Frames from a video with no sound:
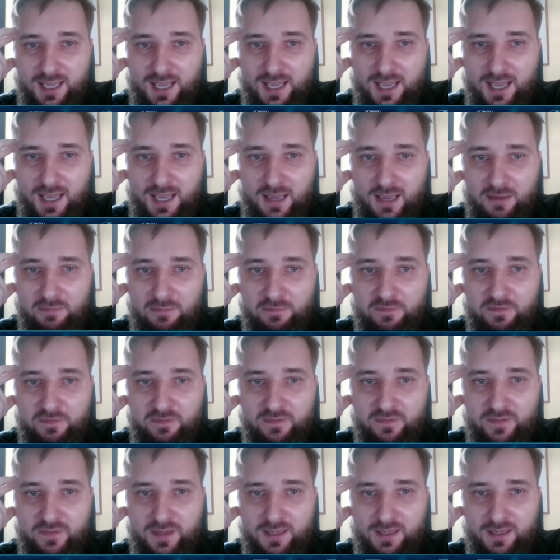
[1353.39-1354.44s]
have
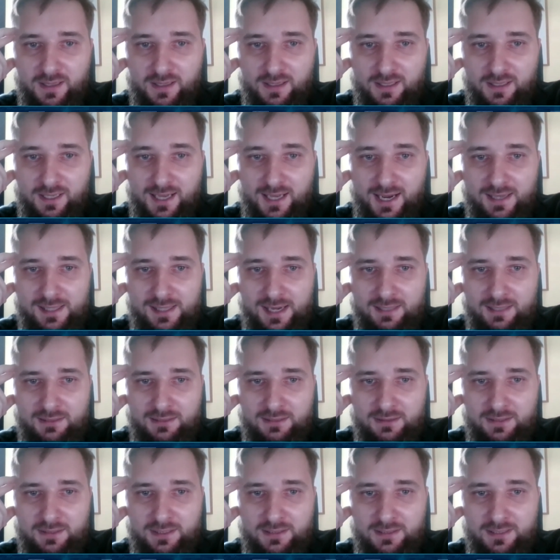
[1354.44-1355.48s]

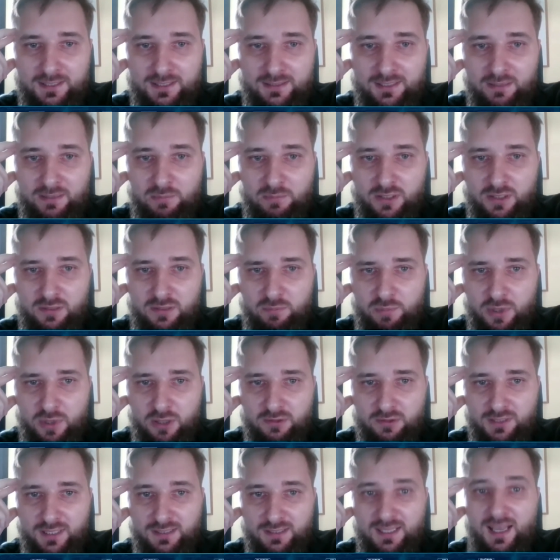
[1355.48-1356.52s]
highlighted this as the most
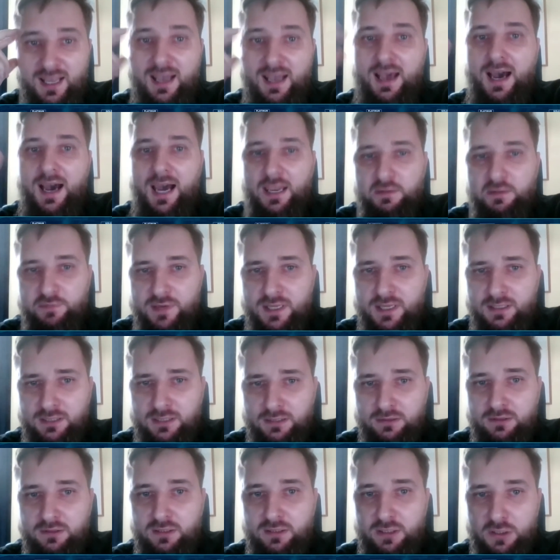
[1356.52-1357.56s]
important. I think
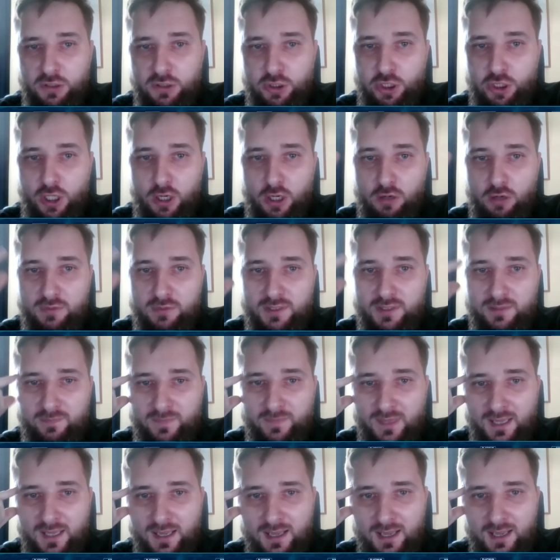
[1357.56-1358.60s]
that this shows
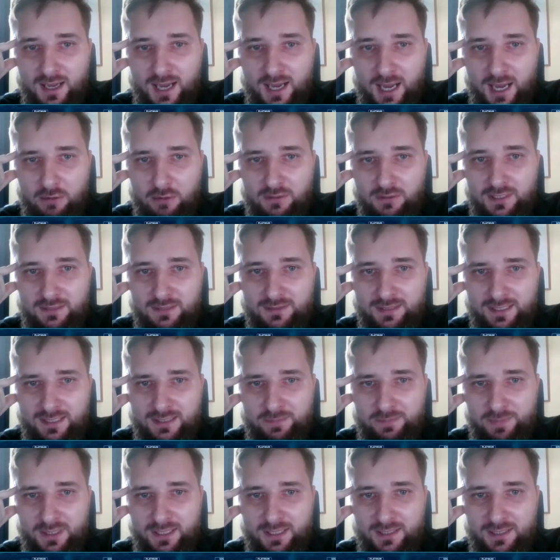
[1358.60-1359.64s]
how the
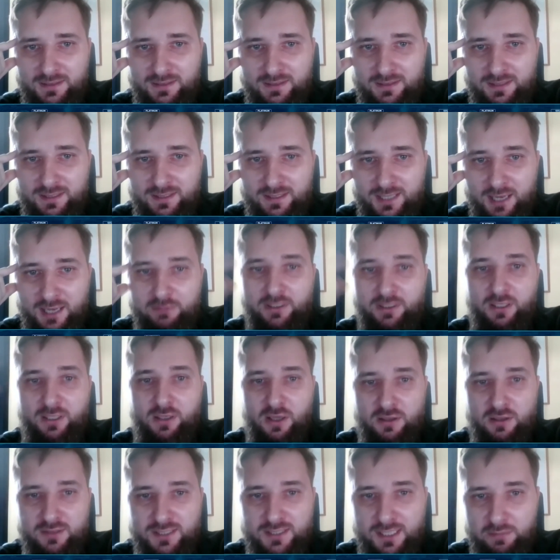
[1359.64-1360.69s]

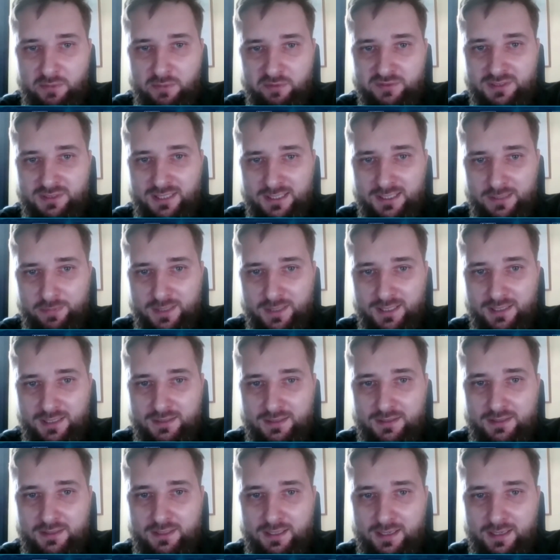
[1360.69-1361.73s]
concept of
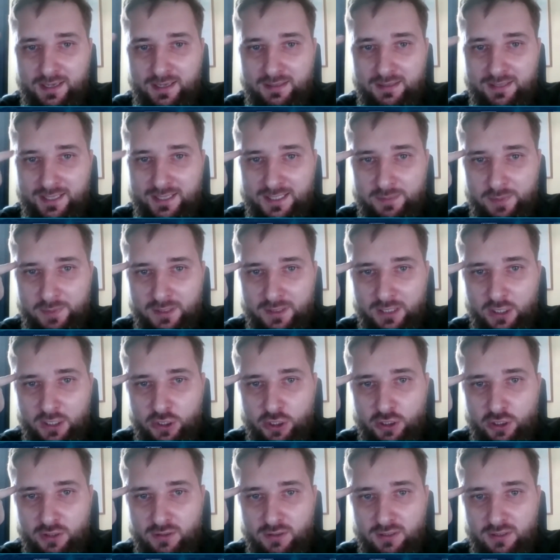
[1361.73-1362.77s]
transparency and
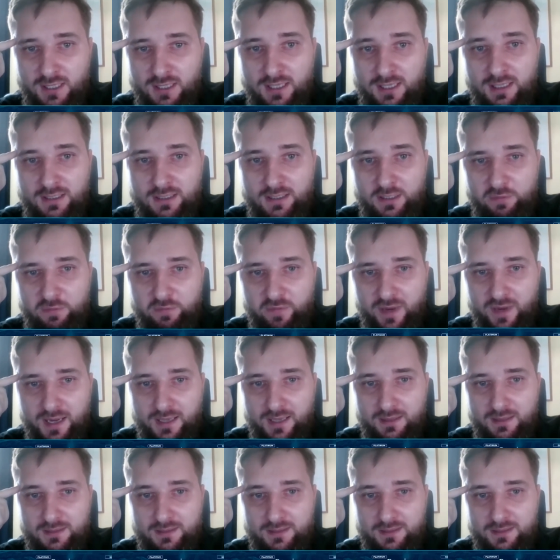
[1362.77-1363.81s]
explanation
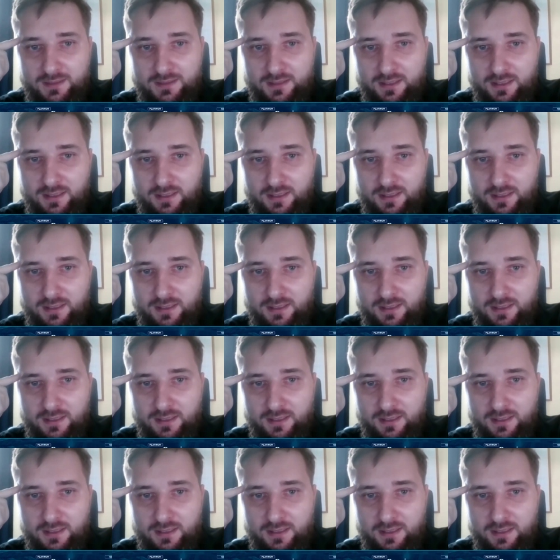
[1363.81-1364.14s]
differs